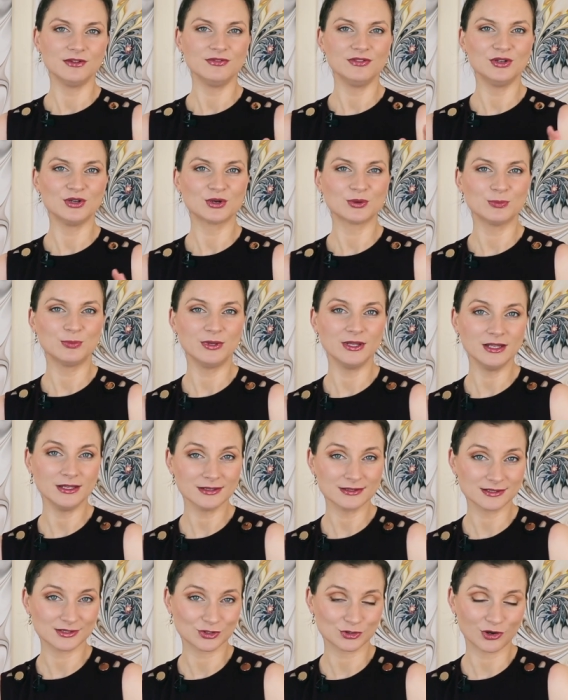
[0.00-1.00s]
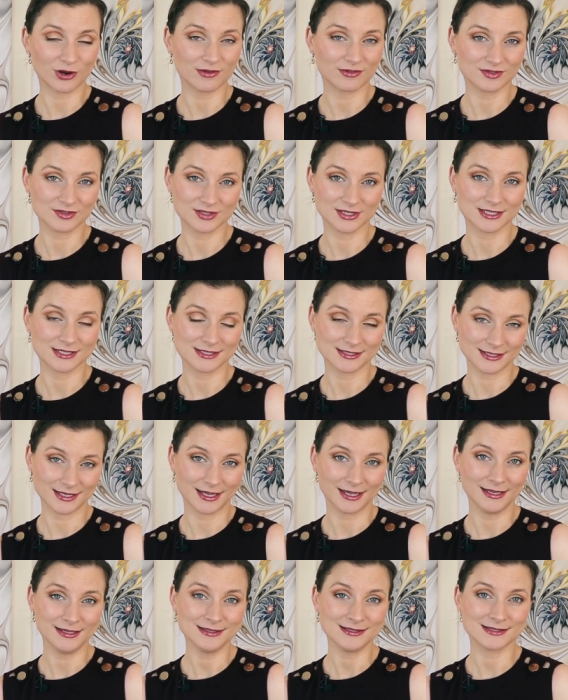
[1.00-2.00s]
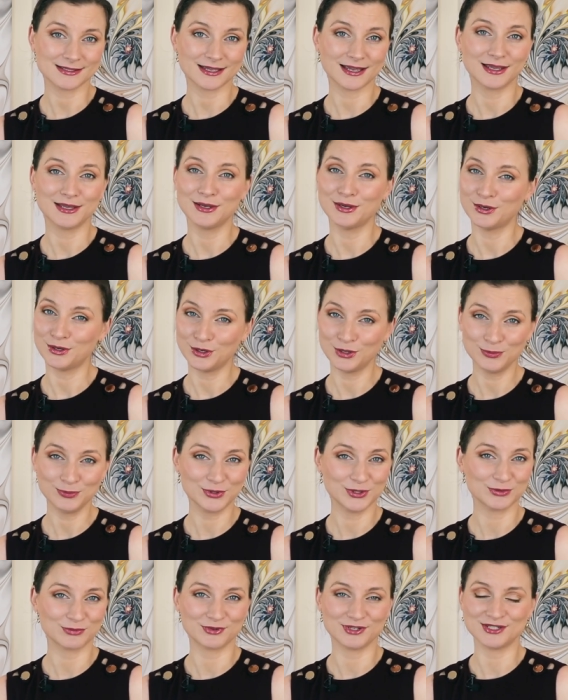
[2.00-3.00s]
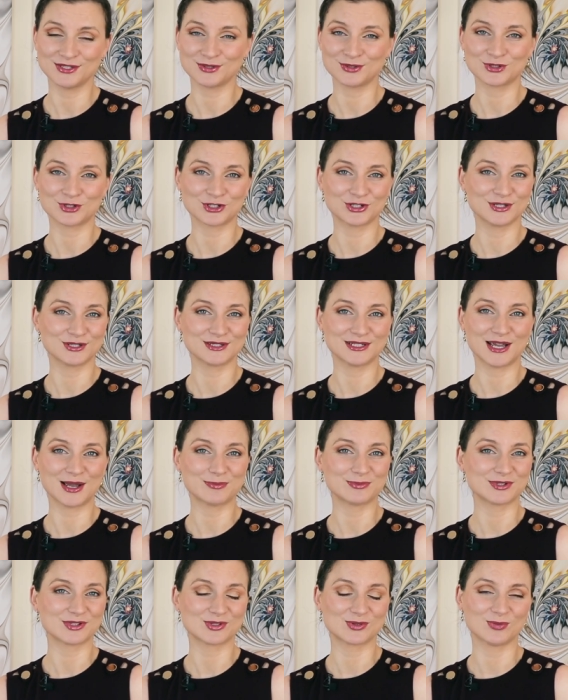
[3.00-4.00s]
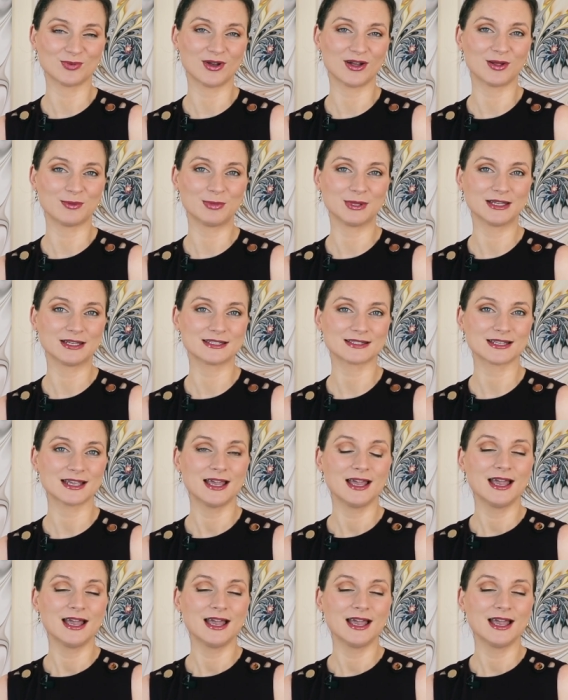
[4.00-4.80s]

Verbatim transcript: If Europeans travel to the States, I hope you research and adapt as well, because